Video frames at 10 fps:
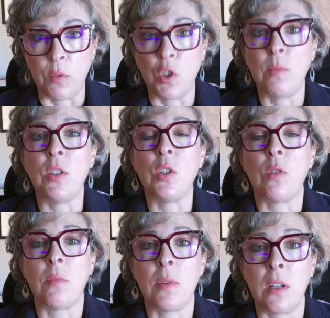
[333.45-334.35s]
which means your
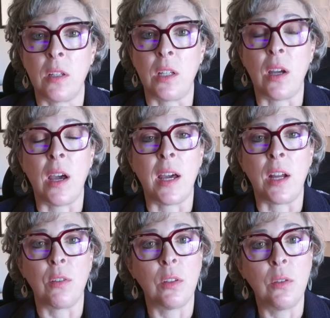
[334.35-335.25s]
ability to
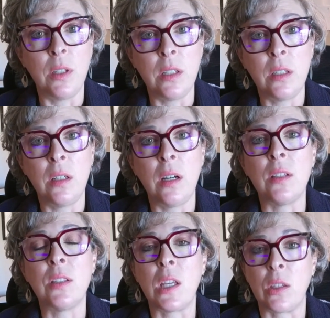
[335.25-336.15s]
hire a lawyer
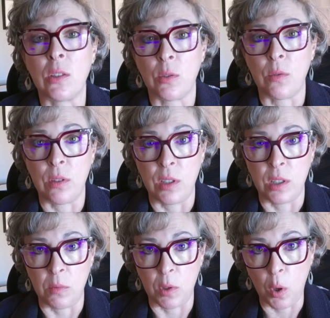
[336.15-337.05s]
and take the school
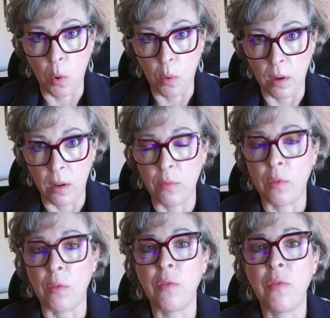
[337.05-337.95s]
system to court
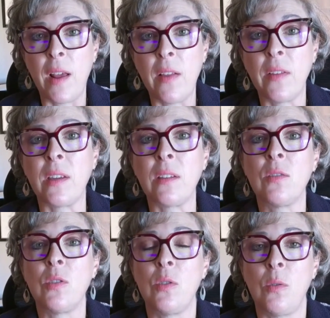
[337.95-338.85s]
for failing
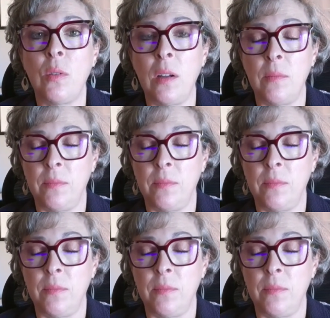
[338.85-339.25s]
to